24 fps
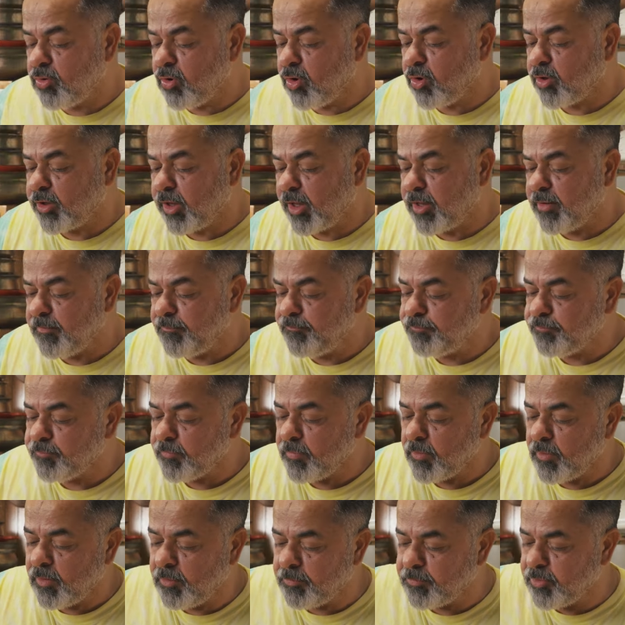okay,
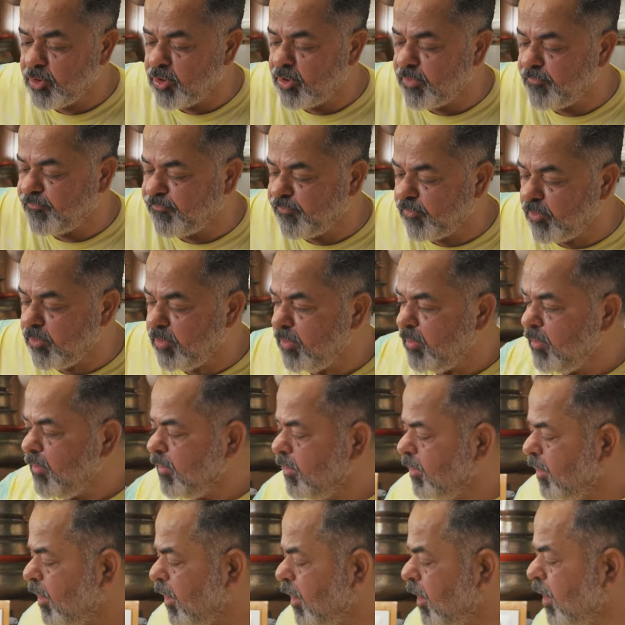beautiful.
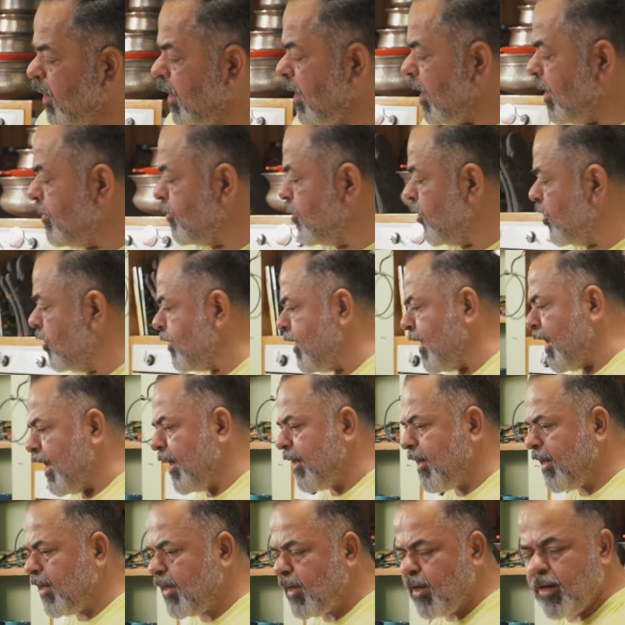I'm going to be
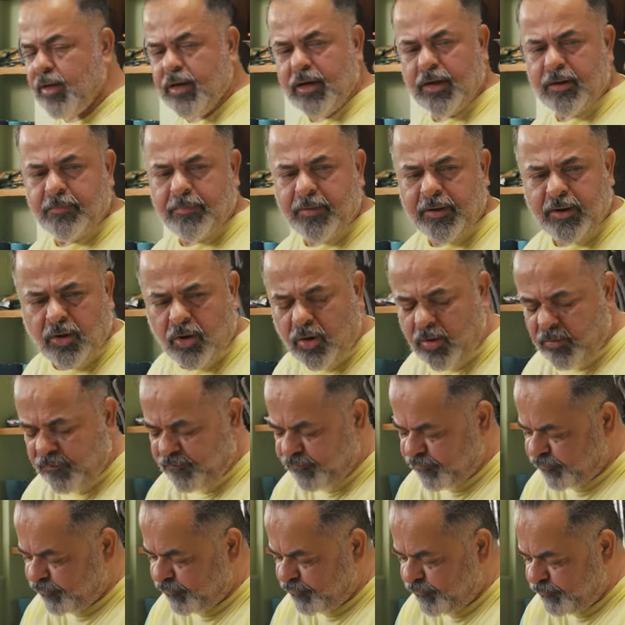adding a little bit
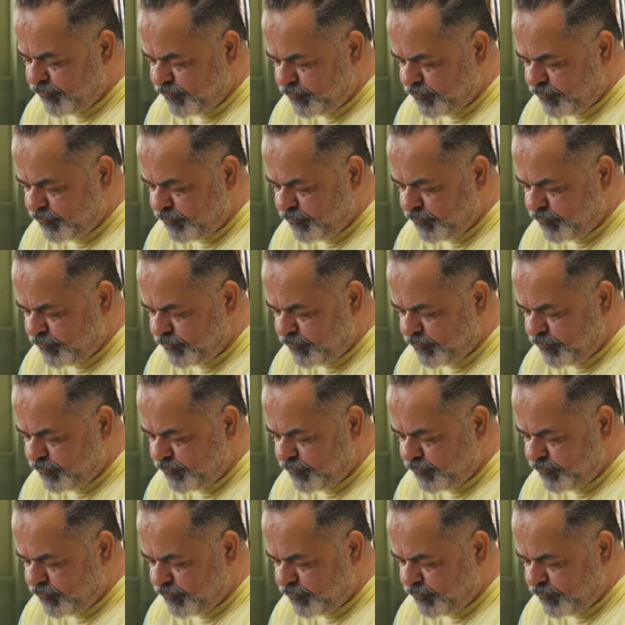of,